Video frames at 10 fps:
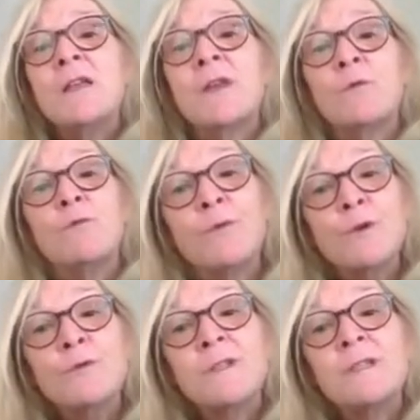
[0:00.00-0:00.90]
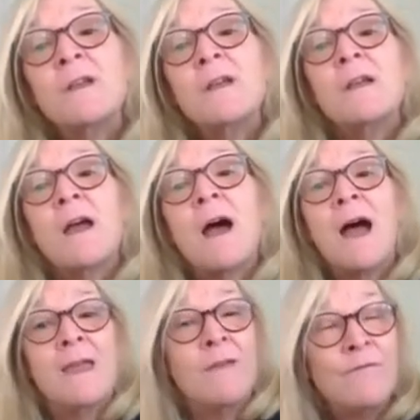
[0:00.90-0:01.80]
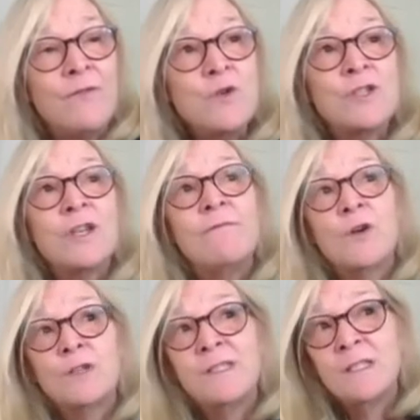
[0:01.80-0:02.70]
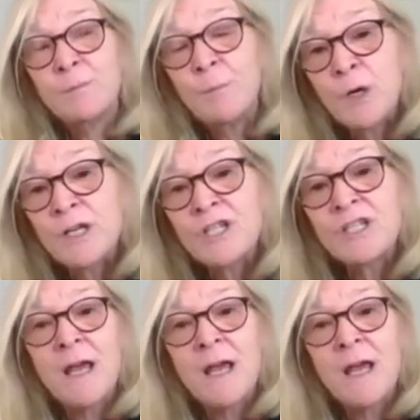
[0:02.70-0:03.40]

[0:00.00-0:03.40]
The route uh, infusion versus push,